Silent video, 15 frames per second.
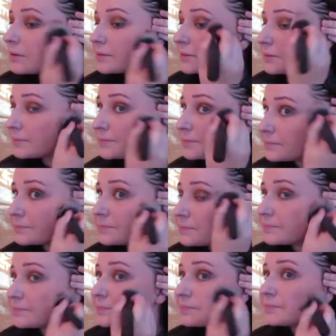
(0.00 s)

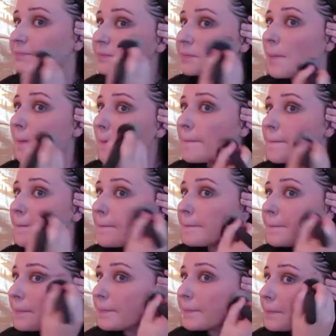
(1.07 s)

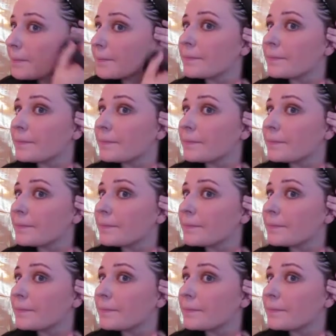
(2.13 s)
(silence)